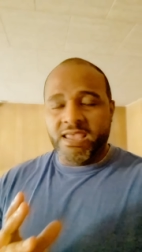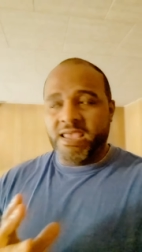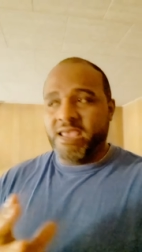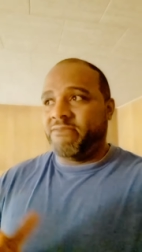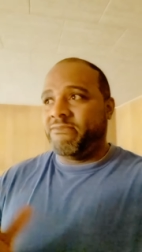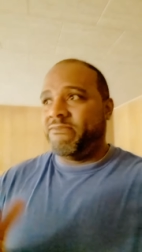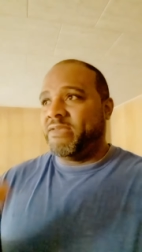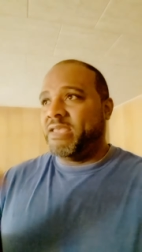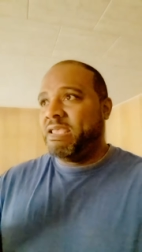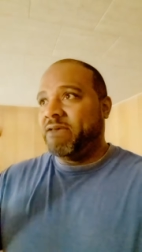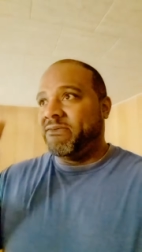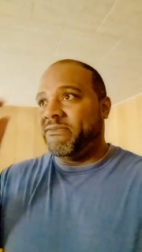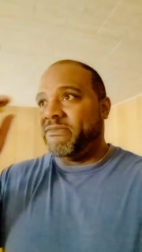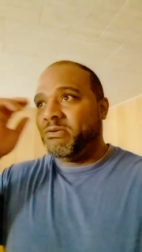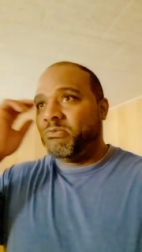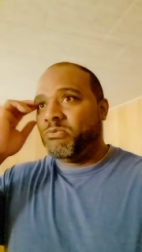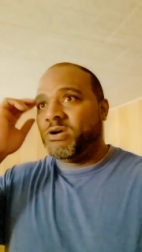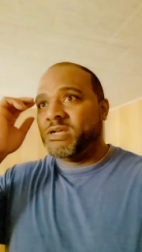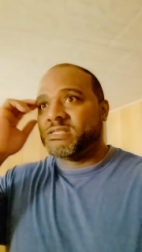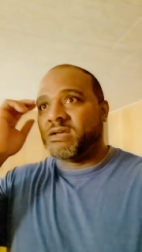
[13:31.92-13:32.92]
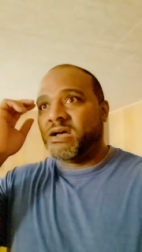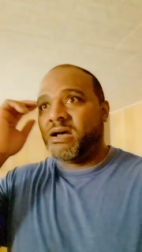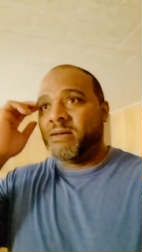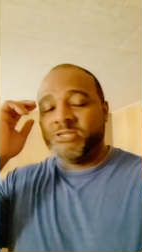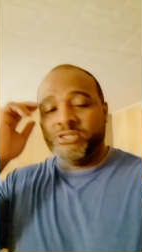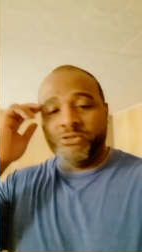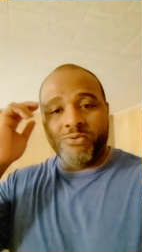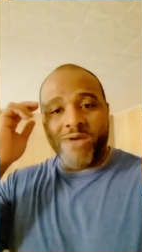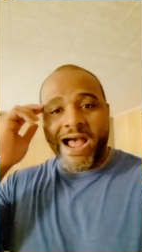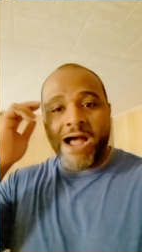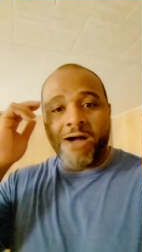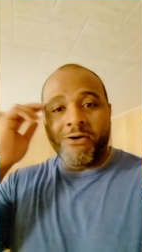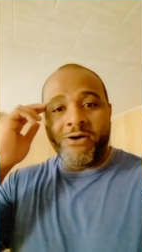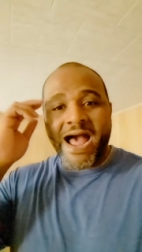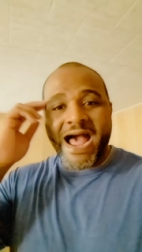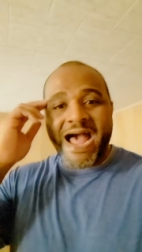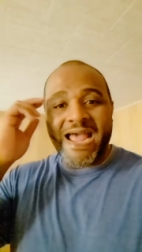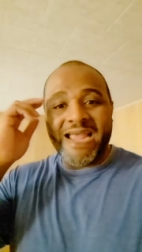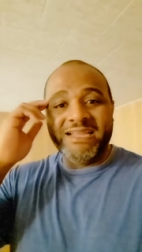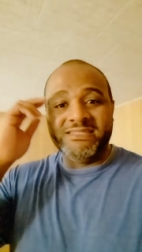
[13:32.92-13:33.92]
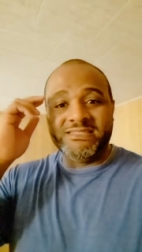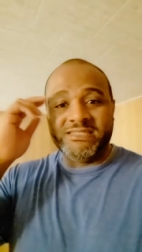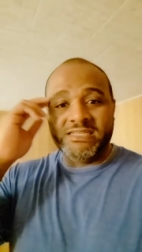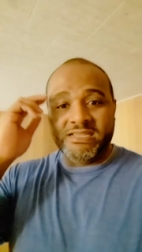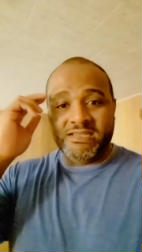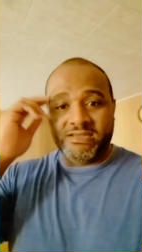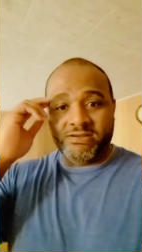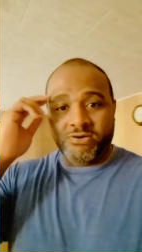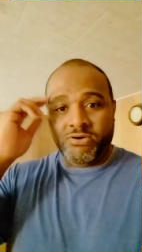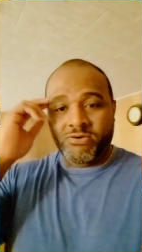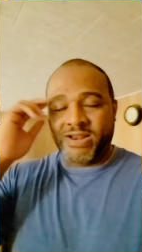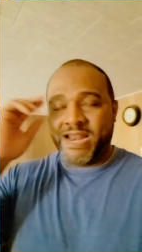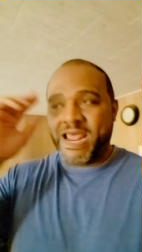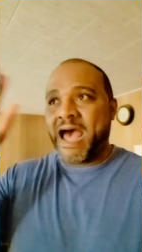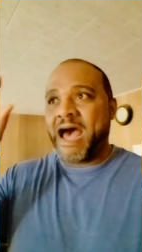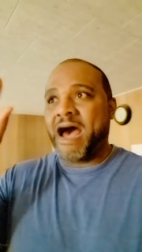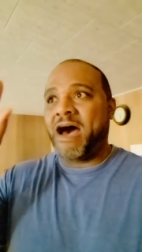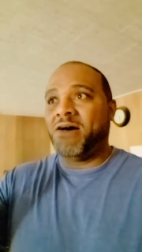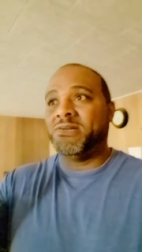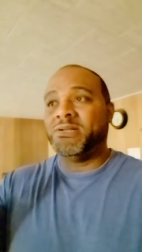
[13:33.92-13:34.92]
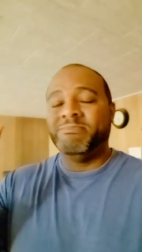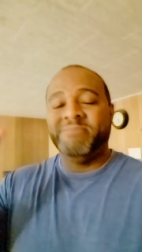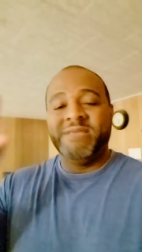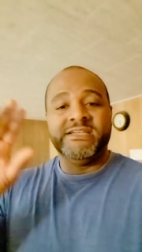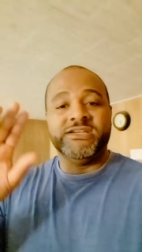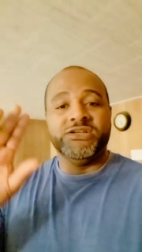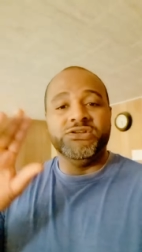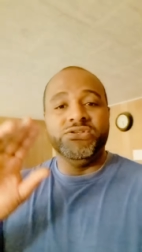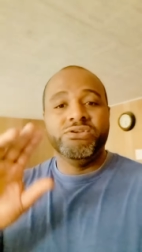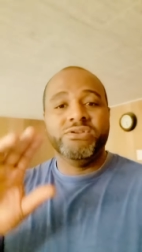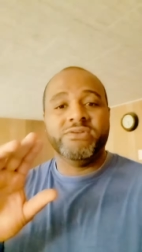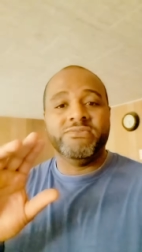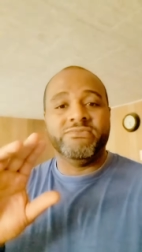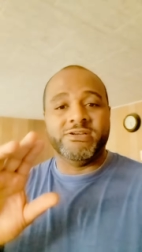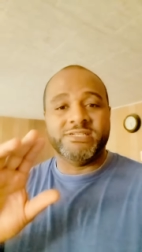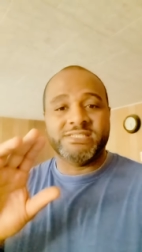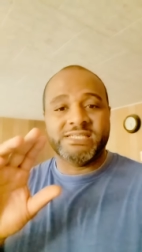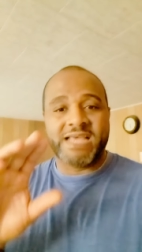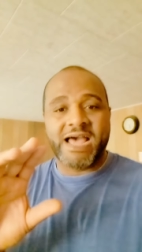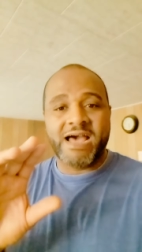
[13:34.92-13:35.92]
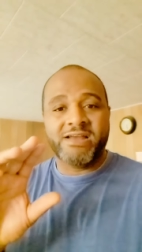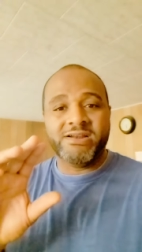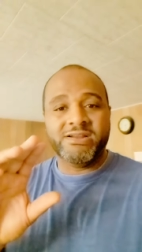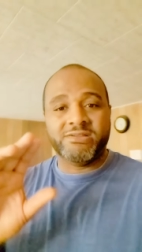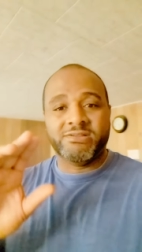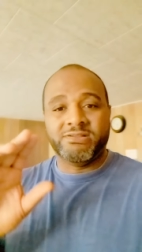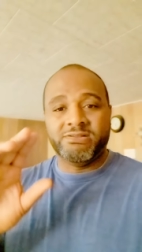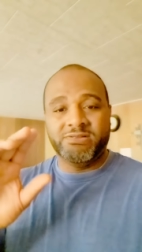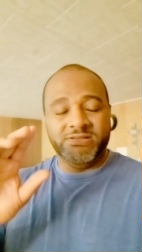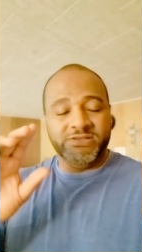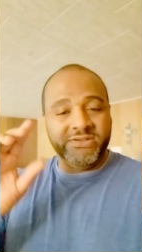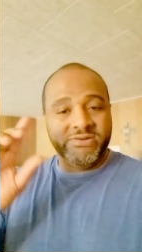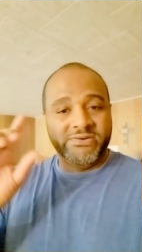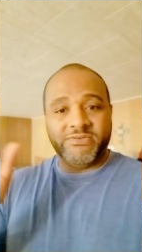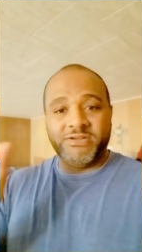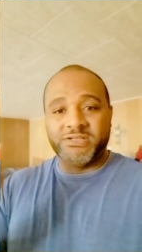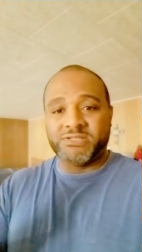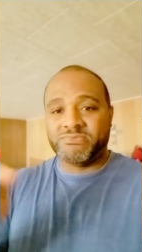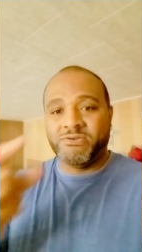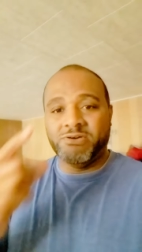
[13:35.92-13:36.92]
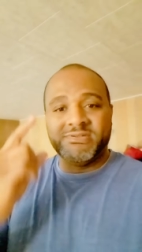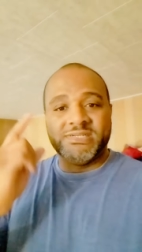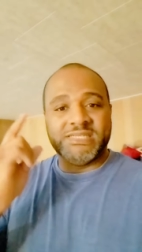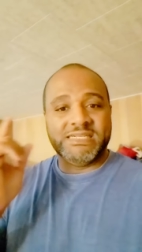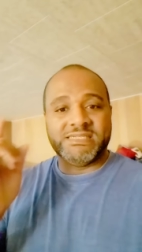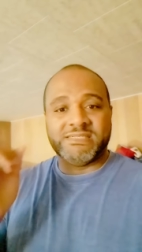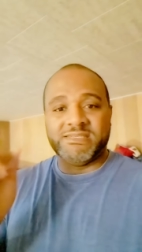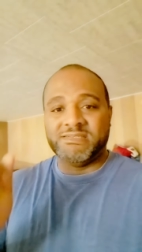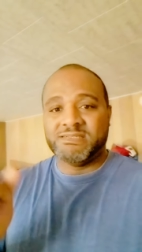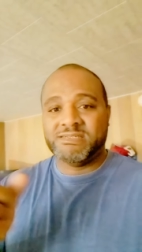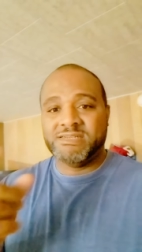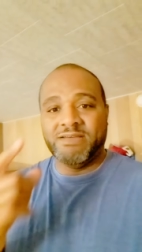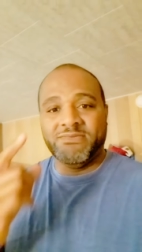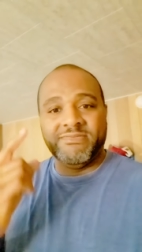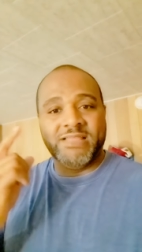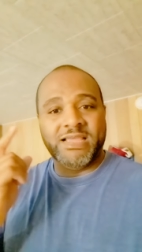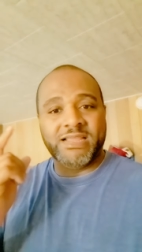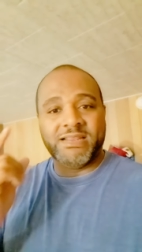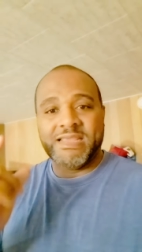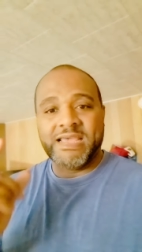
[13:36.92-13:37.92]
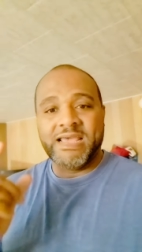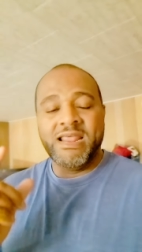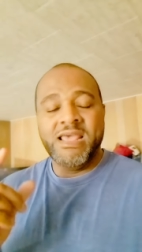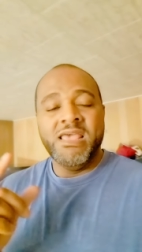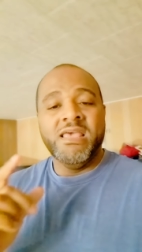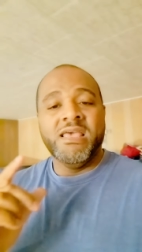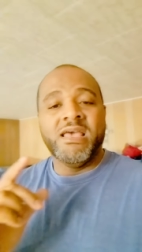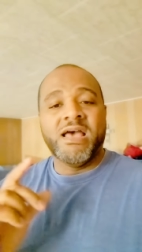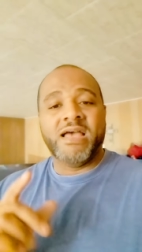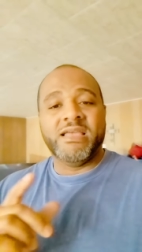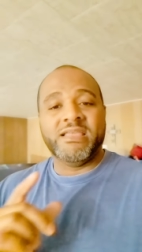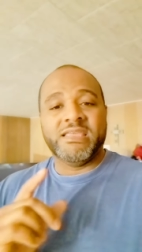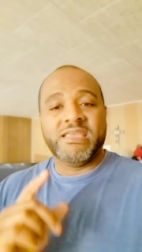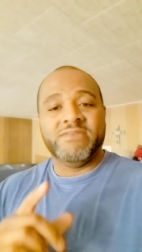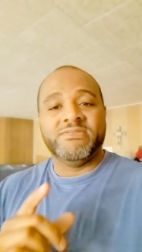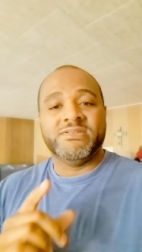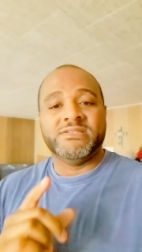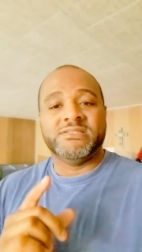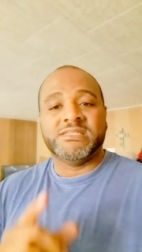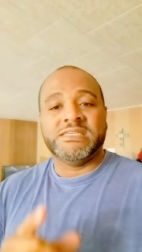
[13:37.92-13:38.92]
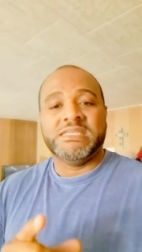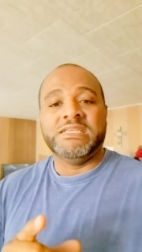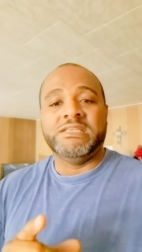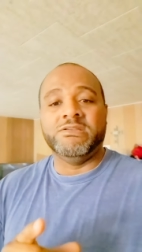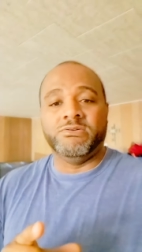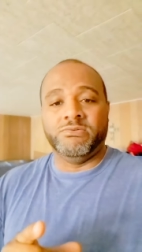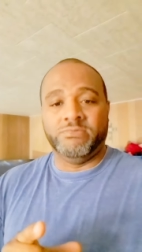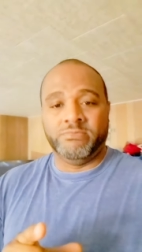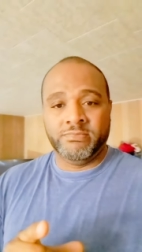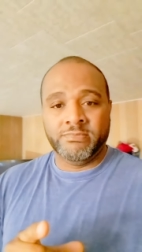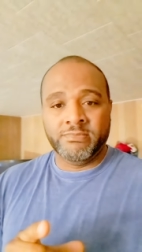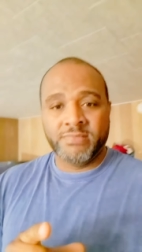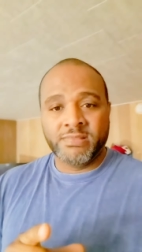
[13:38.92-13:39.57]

If, if it was up to our idea on how to make the universe and how the universe rotates and stuff like that, I guarantee you,